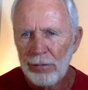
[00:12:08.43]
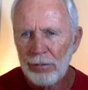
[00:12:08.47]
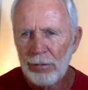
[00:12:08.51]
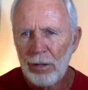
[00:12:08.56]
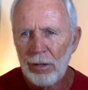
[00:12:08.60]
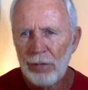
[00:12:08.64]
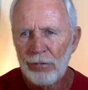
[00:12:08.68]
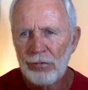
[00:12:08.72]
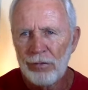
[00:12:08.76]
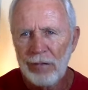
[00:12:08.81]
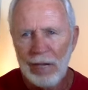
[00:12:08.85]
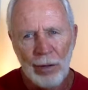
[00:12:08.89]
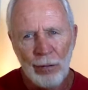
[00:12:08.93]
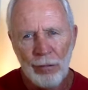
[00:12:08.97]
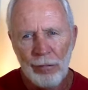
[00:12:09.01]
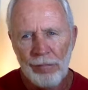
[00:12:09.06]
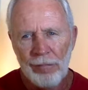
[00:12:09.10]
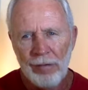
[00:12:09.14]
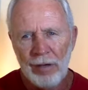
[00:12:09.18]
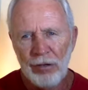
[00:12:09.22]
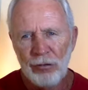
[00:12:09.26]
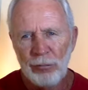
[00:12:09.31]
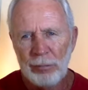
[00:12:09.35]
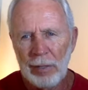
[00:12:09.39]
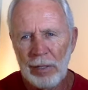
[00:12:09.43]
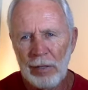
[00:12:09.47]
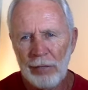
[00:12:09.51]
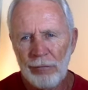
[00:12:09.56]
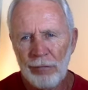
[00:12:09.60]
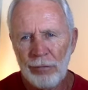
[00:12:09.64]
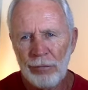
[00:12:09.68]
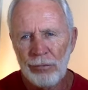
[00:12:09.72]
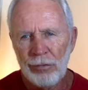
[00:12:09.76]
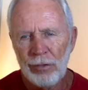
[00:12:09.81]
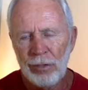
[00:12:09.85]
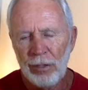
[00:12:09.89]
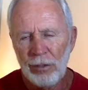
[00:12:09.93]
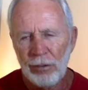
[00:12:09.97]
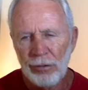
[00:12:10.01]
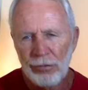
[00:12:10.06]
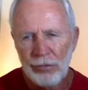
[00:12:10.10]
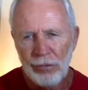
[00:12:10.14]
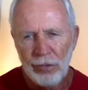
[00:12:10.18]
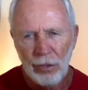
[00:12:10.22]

uh, sacrifice made for sinners.